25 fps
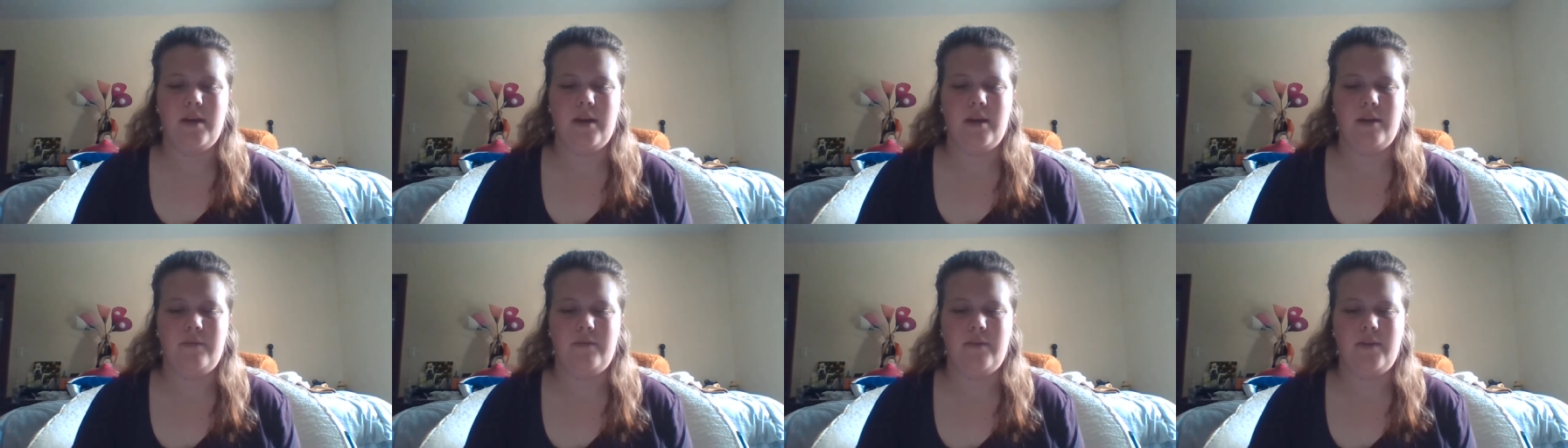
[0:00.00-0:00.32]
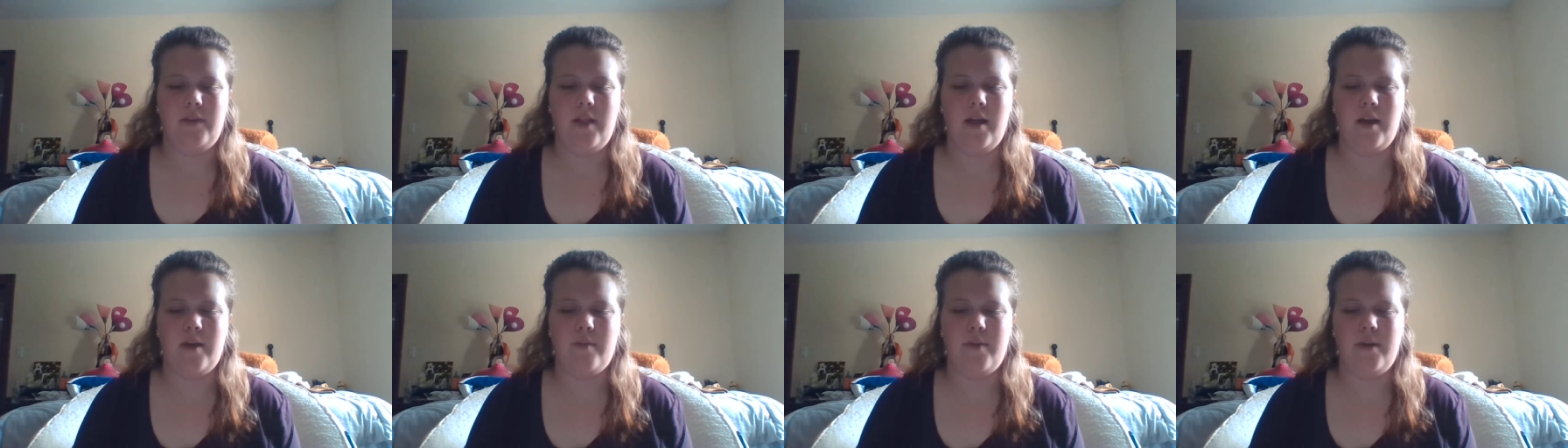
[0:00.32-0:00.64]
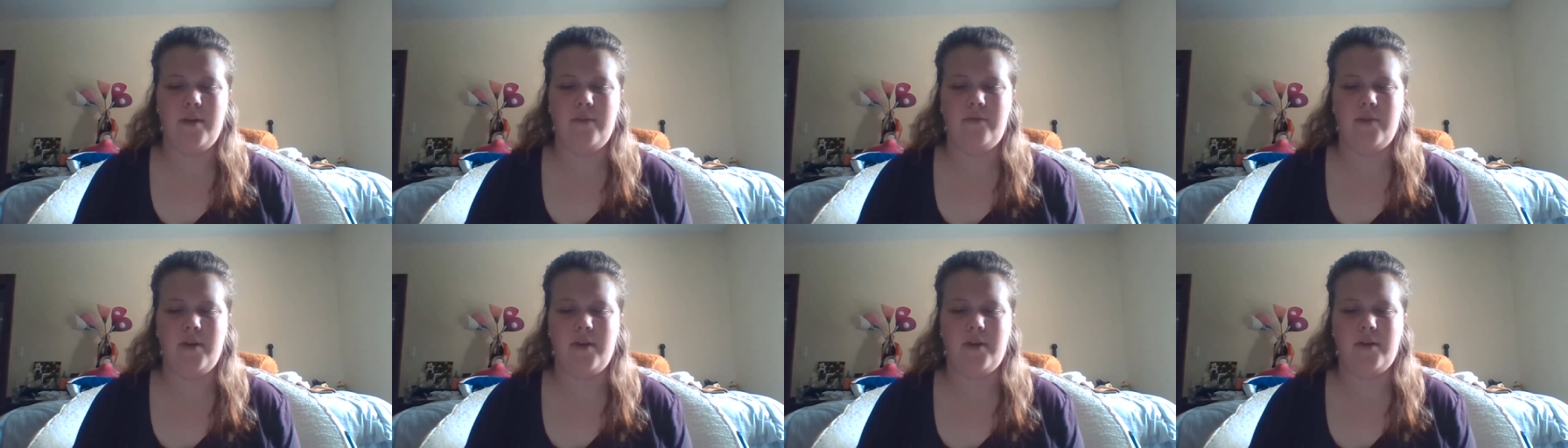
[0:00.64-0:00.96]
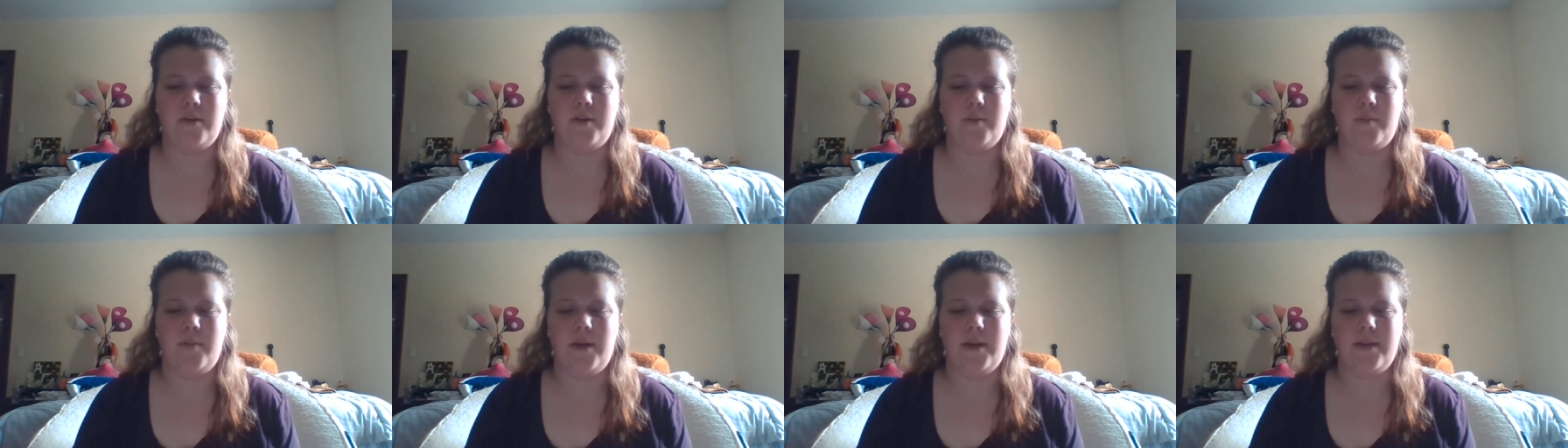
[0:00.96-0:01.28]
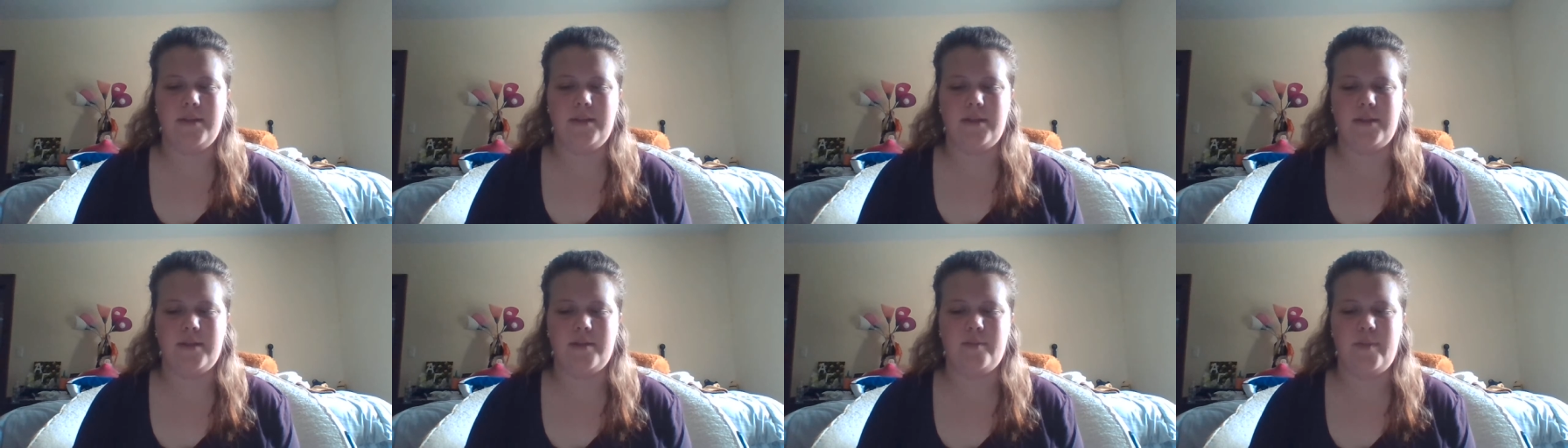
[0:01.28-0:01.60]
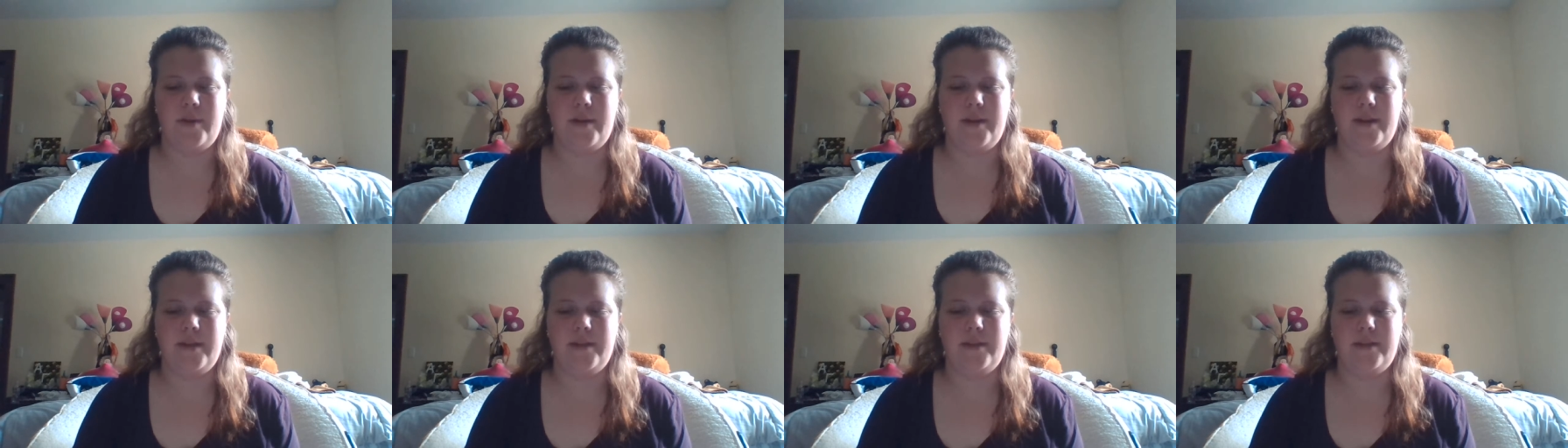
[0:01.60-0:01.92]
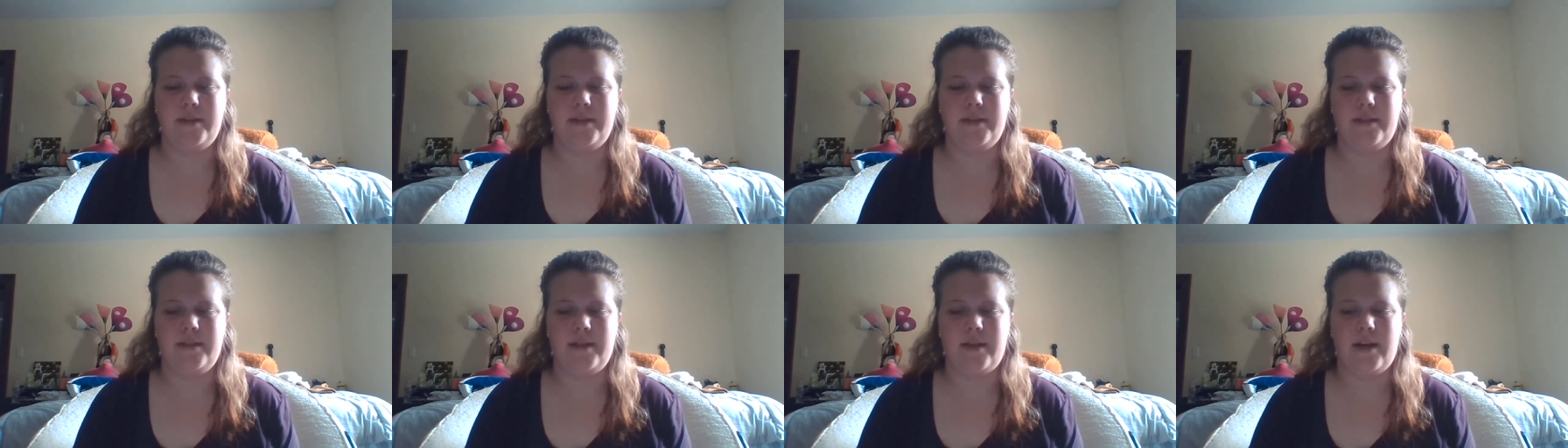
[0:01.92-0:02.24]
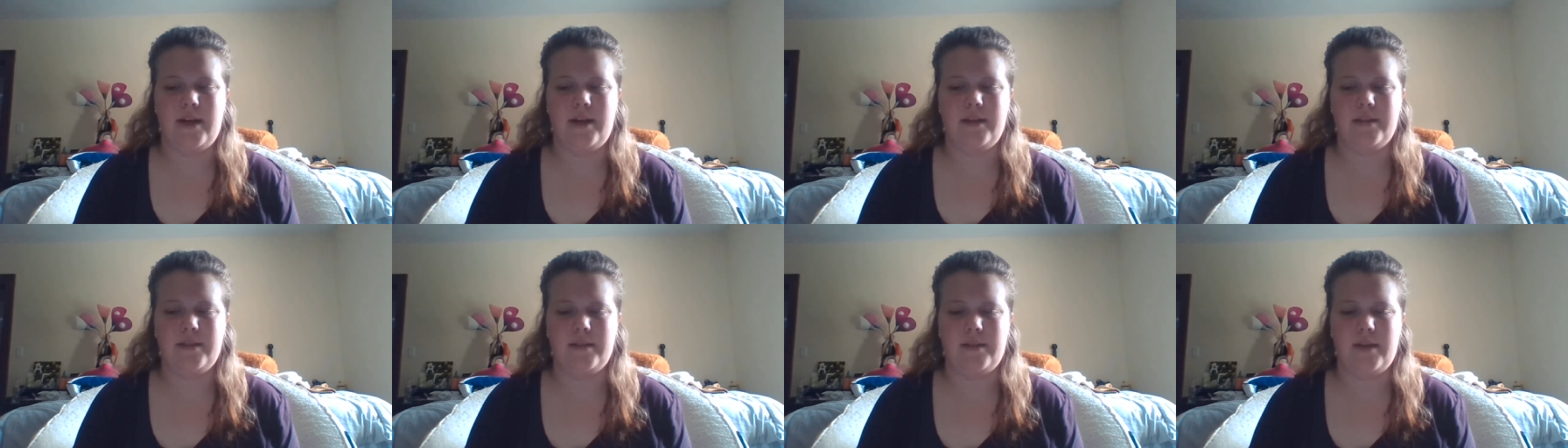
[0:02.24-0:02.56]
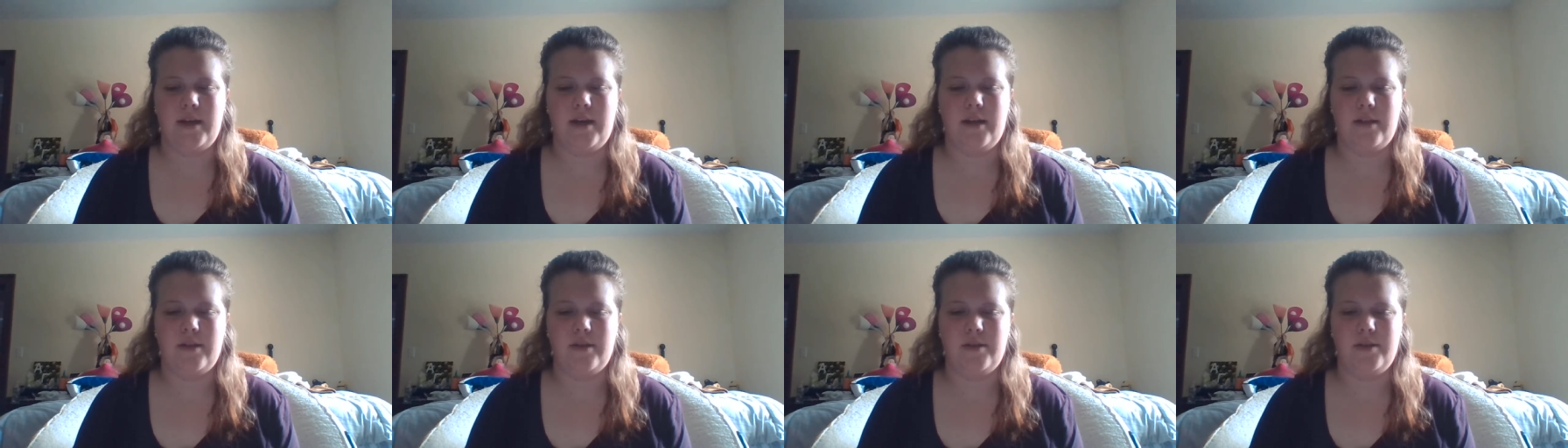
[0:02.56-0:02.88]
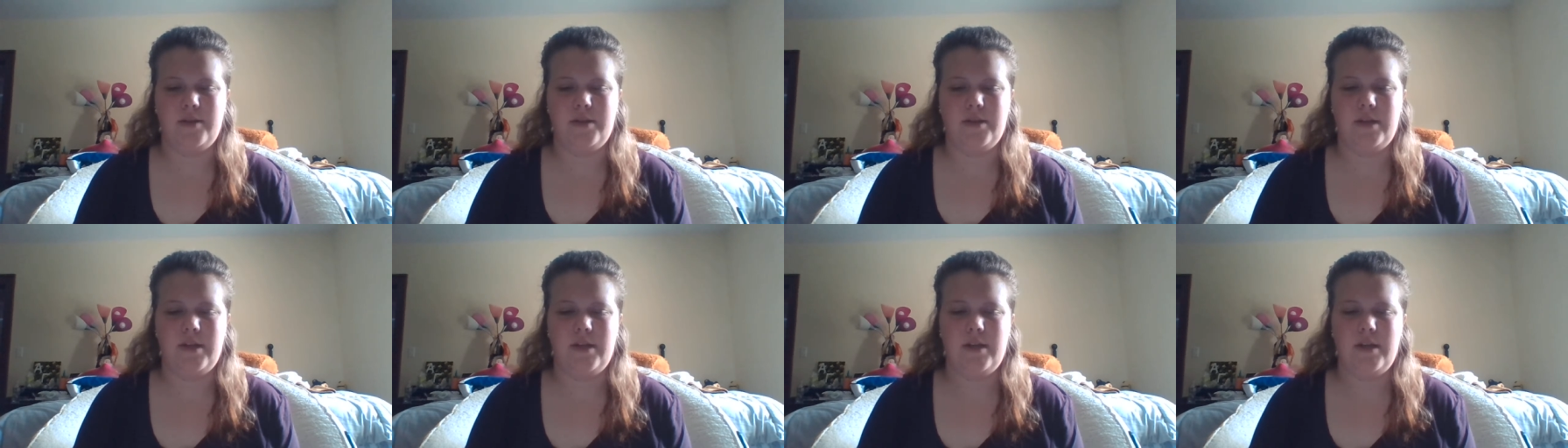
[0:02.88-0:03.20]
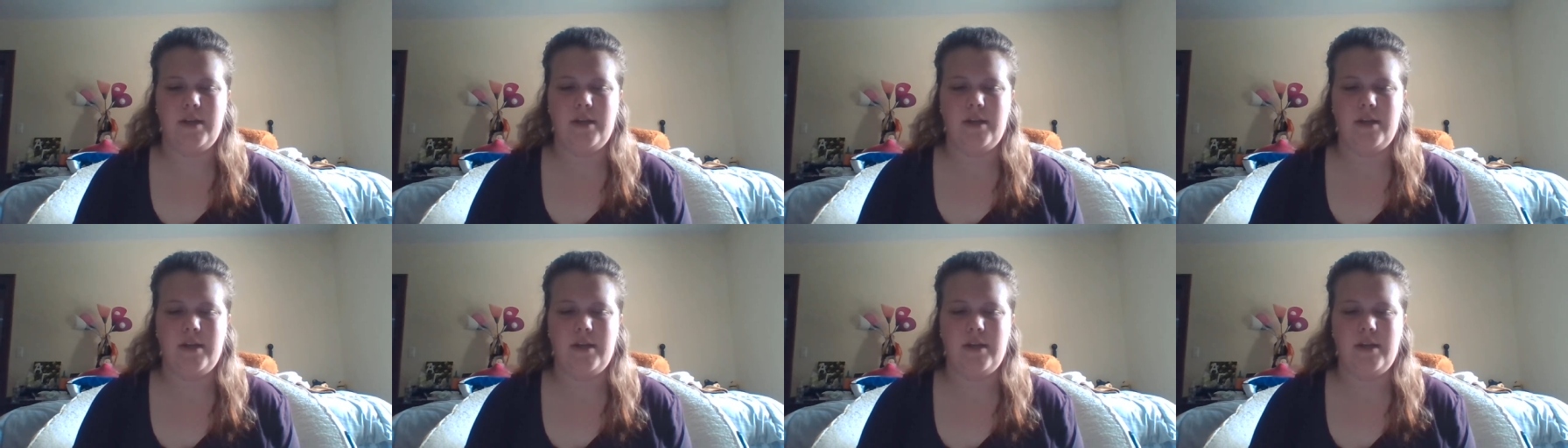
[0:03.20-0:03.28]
I feel like my friend group has expanded since I got to college.